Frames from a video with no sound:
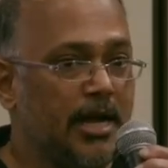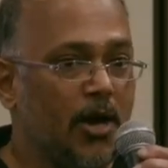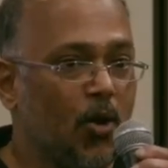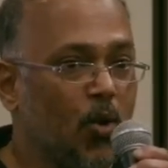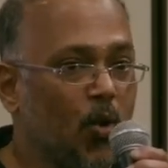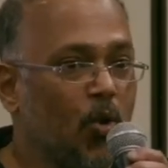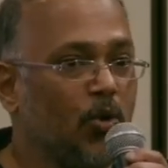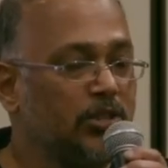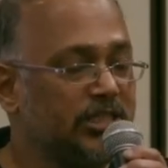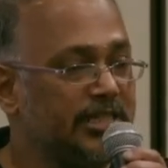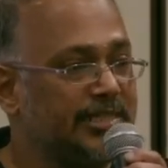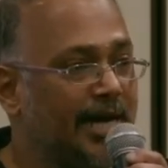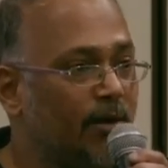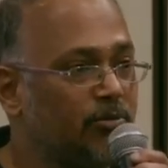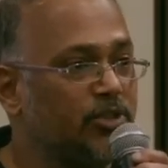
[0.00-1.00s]
Who is the
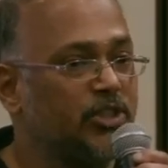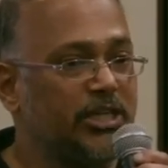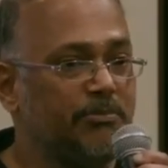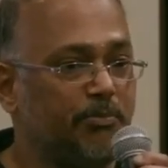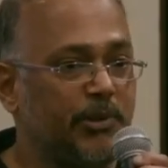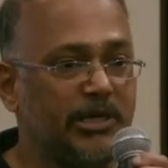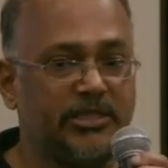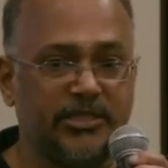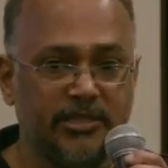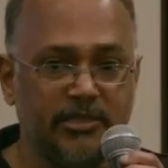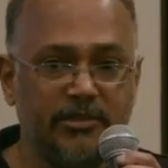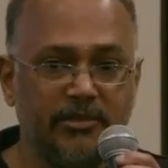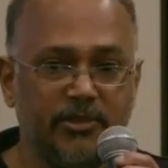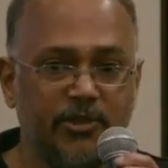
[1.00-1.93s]
downstream person